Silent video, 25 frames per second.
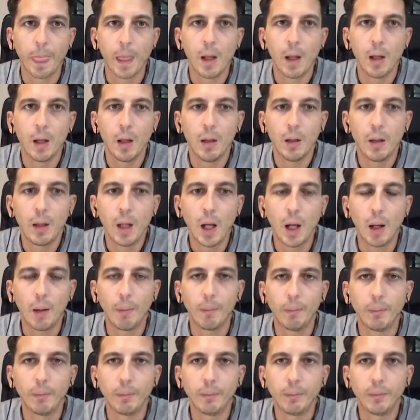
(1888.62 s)
Yeah,
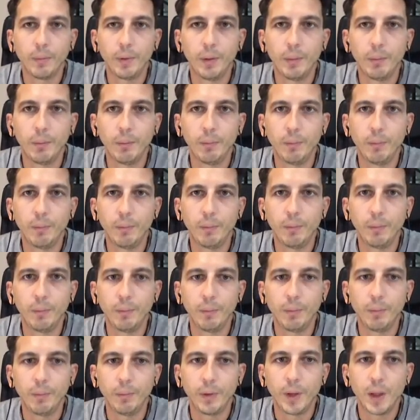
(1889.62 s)

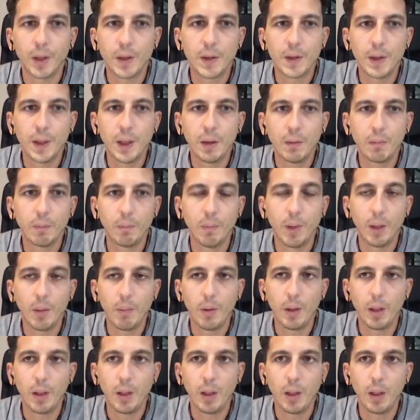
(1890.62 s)
that's it.
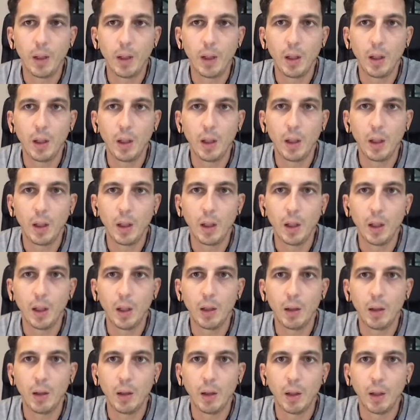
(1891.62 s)

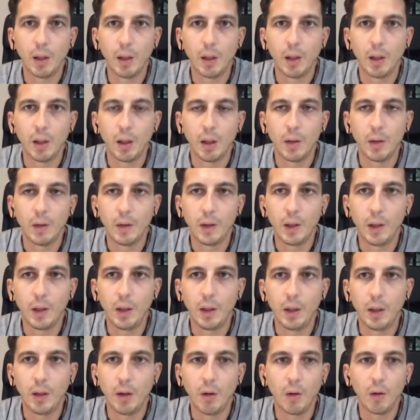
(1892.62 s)
Maybe
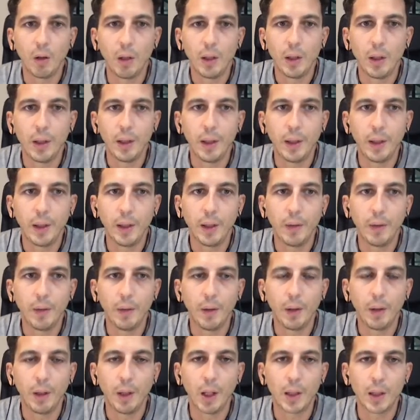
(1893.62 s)
the
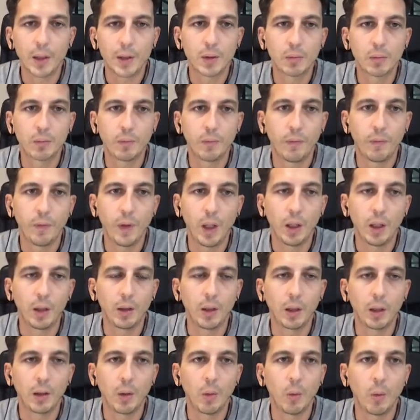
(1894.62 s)
only last thing
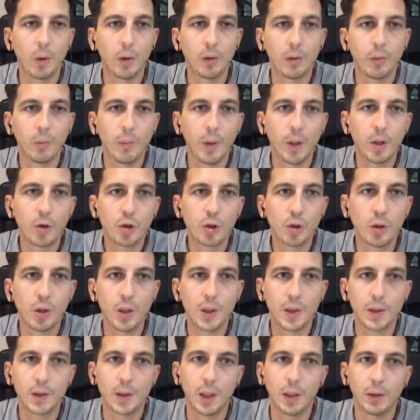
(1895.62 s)
that I want to mention
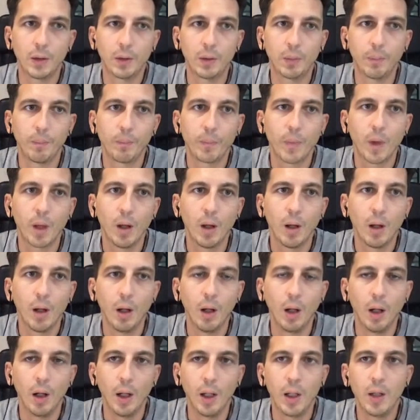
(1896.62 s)
is that
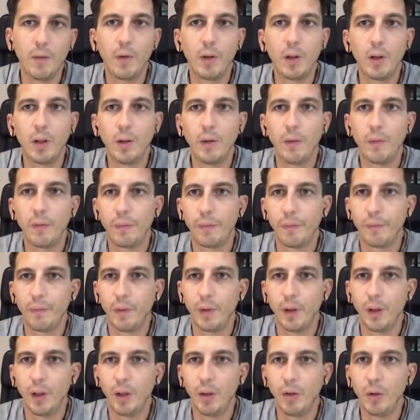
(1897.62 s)
even if
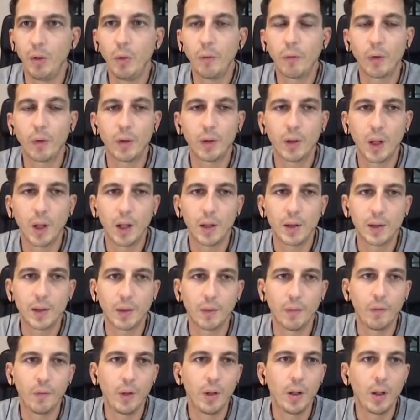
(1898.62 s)
new front ends are
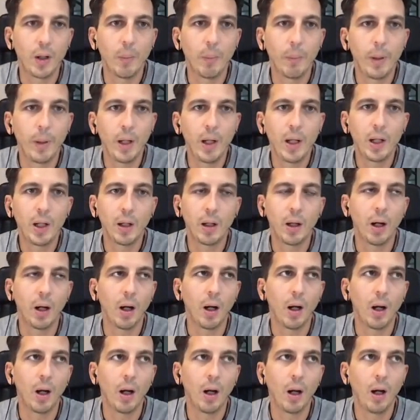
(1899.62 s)
very appealing,
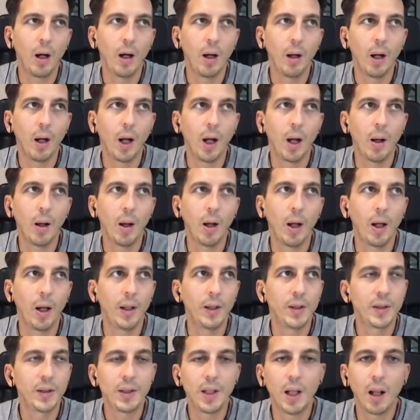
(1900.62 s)
I
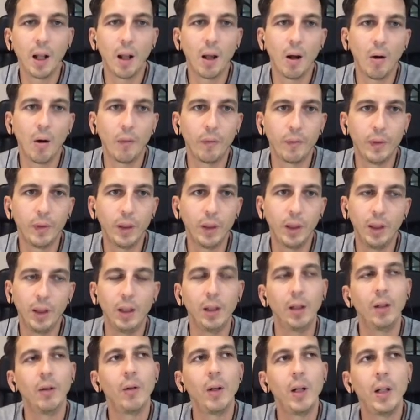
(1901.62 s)
still love
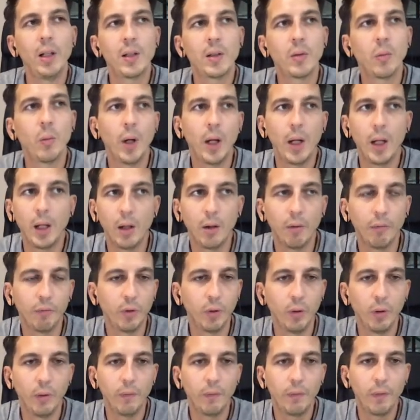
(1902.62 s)
the Rails way of
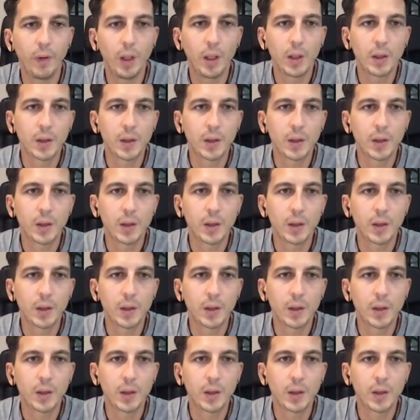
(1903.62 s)
doing things,